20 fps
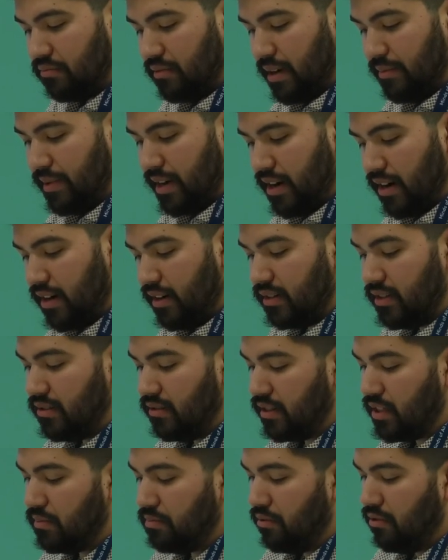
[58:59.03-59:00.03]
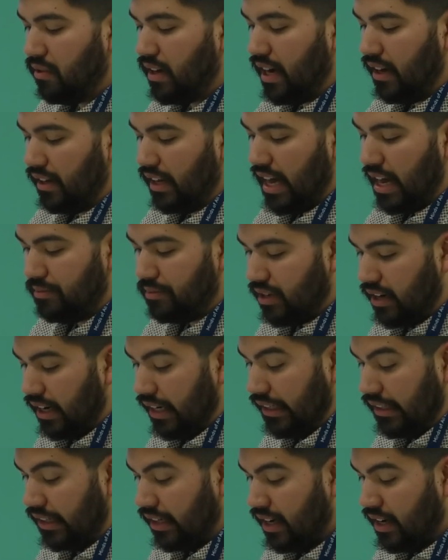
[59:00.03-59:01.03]
webinar to explore how
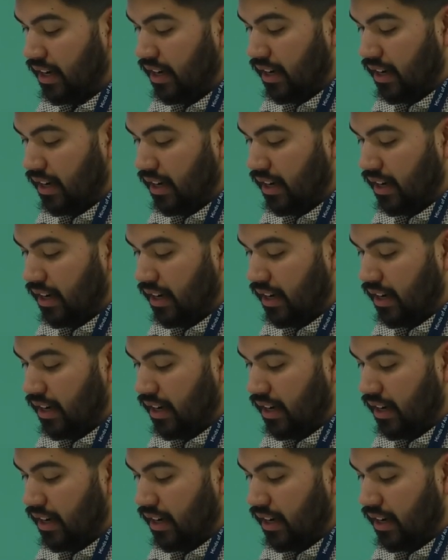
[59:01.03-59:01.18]
libraries